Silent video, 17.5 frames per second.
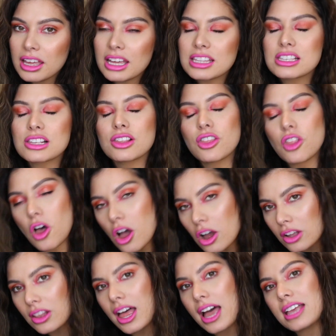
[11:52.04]
It's a
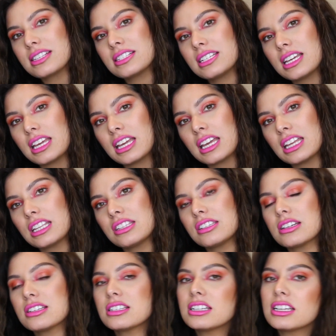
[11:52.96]
long lasting, it
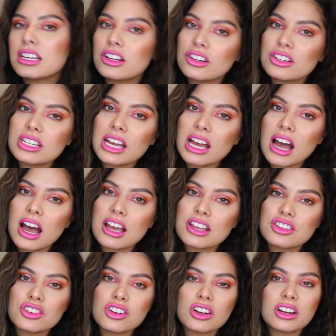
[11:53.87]
doesn't irritate
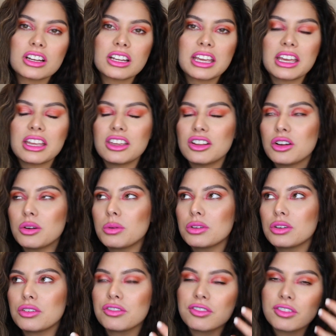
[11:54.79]
eyes. You're not gonna get, you know, a
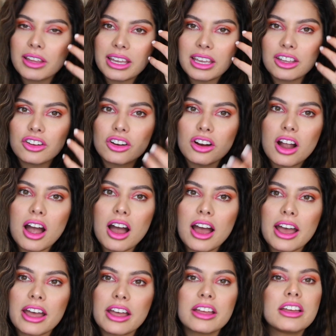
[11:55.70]
little flake in your
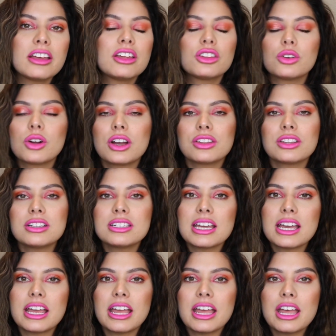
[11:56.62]
eye throughout the
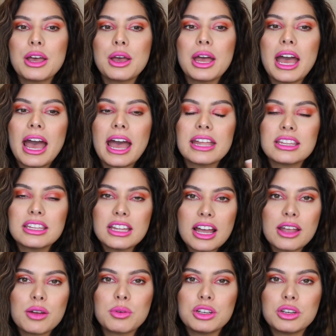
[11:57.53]
day. At
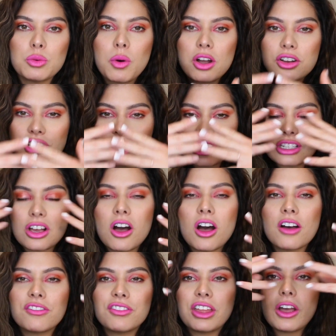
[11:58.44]
night, when you wash this
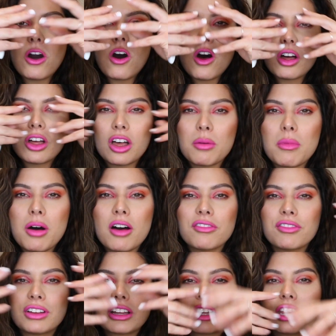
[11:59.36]
off, they all come
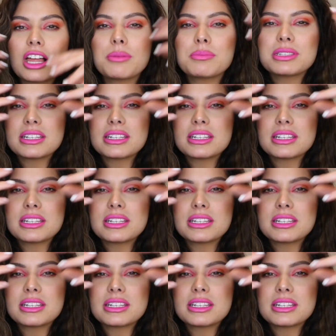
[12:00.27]
off in clumps